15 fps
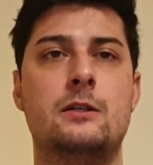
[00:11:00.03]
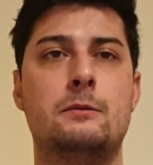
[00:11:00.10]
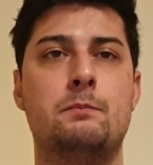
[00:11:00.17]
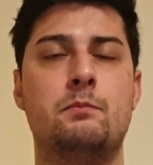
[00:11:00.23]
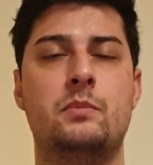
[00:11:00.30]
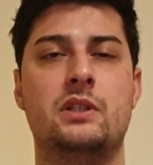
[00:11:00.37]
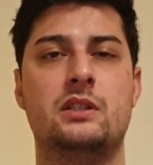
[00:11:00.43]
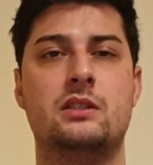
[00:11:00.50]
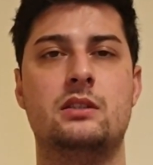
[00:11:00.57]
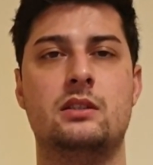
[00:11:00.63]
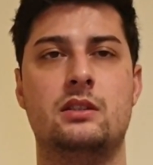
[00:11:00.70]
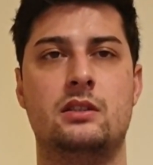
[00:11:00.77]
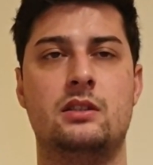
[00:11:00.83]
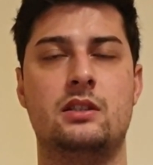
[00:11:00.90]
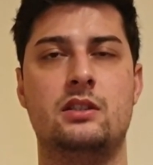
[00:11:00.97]
But
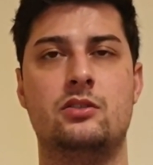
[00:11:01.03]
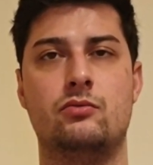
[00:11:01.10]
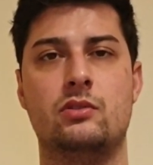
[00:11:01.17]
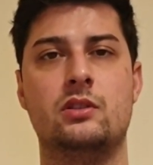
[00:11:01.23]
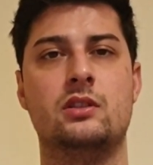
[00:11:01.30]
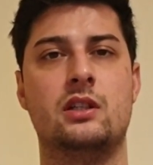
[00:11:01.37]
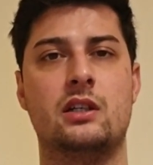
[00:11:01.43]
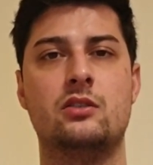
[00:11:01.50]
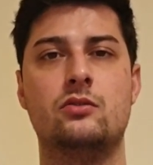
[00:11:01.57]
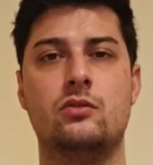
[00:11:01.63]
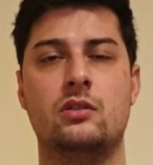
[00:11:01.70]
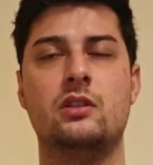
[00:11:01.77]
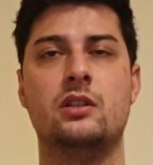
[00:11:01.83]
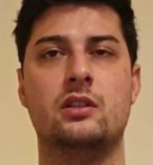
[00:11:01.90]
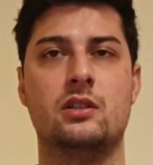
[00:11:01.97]
this will like to
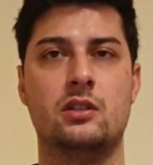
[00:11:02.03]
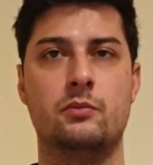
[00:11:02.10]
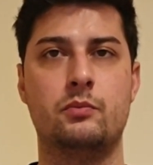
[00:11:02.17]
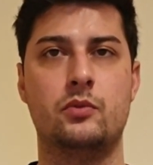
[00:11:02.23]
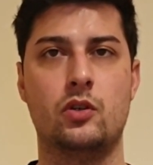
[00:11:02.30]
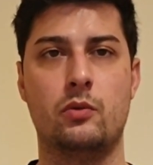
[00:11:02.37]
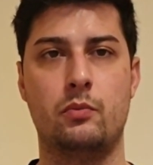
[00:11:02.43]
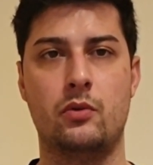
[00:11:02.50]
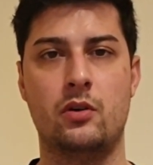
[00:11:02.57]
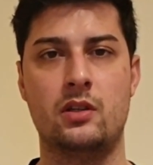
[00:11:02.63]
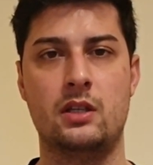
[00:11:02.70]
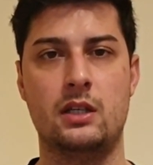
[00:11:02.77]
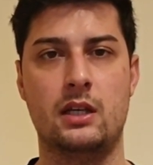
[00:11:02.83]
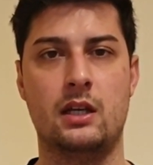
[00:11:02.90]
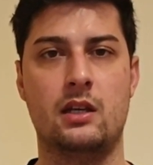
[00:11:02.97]
clear up your body
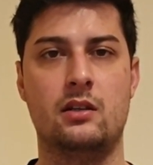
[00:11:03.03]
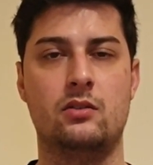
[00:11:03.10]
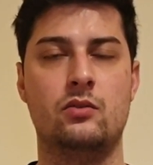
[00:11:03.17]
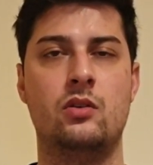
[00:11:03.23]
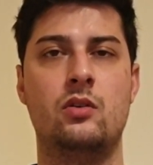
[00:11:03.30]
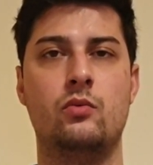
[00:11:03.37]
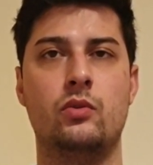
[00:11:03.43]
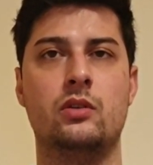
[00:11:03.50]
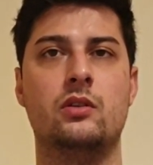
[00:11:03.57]
and will